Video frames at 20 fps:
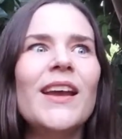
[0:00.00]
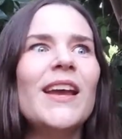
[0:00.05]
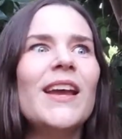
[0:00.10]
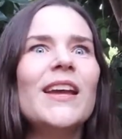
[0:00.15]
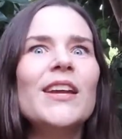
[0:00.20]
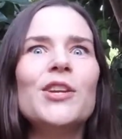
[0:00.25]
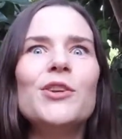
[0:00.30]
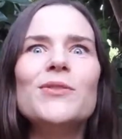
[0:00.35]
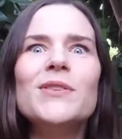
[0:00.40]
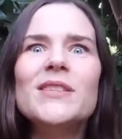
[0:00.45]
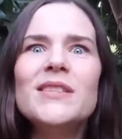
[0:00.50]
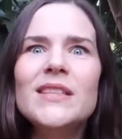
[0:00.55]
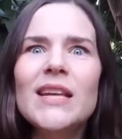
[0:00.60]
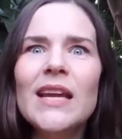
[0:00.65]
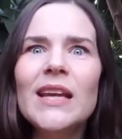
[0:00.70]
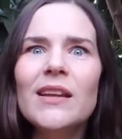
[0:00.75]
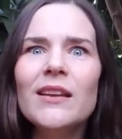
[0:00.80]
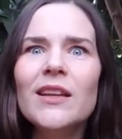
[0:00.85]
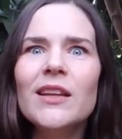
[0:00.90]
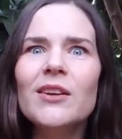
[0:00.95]
you
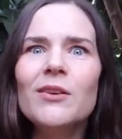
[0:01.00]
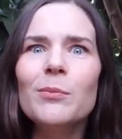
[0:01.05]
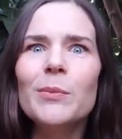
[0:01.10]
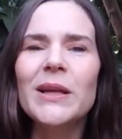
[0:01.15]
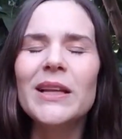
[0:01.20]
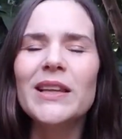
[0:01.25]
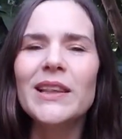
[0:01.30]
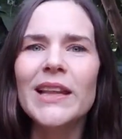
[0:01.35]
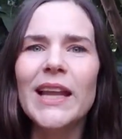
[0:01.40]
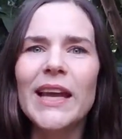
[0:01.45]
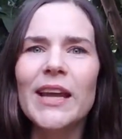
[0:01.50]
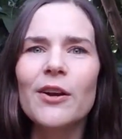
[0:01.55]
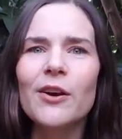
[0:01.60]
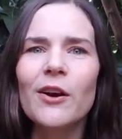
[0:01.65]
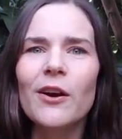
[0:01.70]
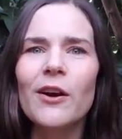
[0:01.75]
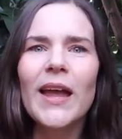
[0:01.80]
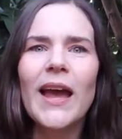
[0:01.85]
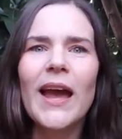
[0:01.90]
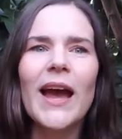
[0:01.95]
stayed a little bit
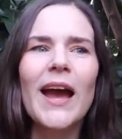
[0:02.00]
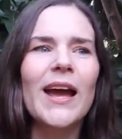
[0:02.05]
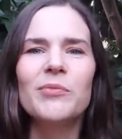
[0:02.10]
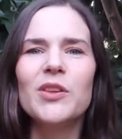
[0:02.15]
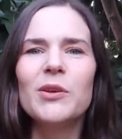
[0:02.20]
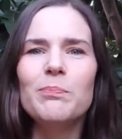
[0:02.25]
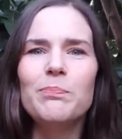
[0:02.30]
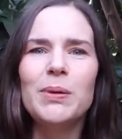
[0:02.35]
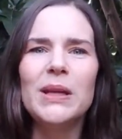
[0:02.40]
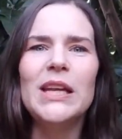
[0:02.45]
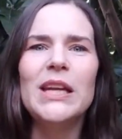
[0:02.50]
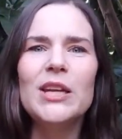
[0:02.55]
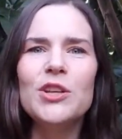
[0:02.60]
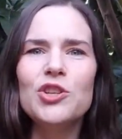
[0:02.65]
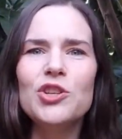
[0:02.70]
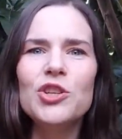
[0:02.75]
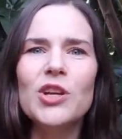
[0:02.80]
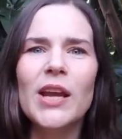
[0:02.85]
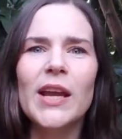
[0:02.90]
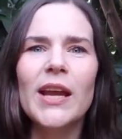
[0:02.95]
later at the
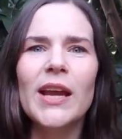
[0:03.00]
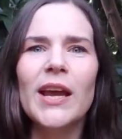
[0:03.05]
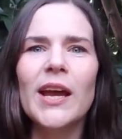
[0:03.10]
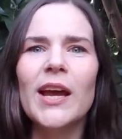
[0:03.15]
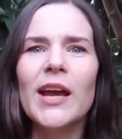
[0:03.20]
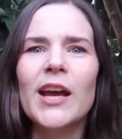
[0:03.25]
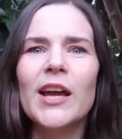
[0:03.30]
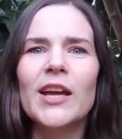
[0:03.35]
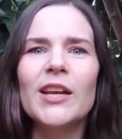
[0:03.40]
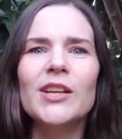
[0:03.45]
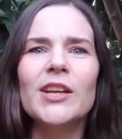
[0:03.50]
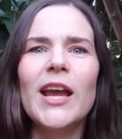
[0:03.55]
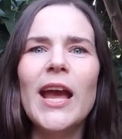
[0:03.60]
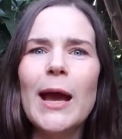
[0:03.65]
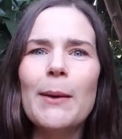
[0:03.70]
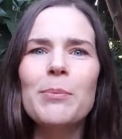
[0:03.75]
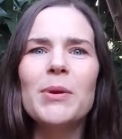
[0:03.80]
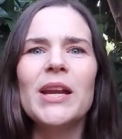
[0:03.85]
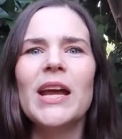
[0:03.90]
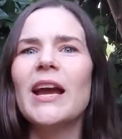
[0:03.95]
beach and you
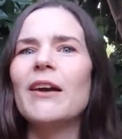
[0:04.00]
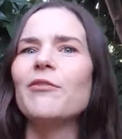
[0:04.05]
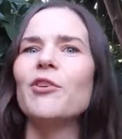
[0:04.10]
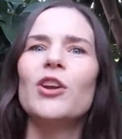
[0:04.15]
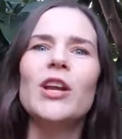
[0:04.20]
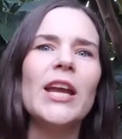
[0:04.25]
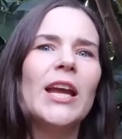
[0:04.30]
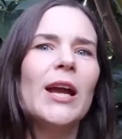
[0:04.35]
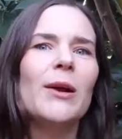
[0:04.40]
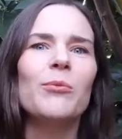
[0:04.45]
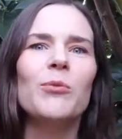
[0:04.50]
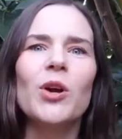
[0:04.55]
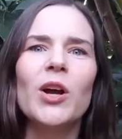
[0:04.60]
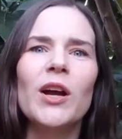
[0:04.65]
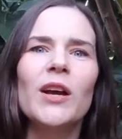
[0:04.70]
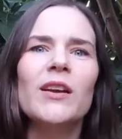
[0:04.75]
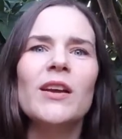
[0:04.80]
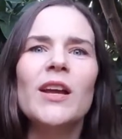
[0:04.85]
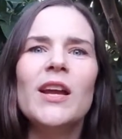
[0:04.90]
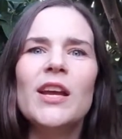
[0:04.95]
happen to have your camera,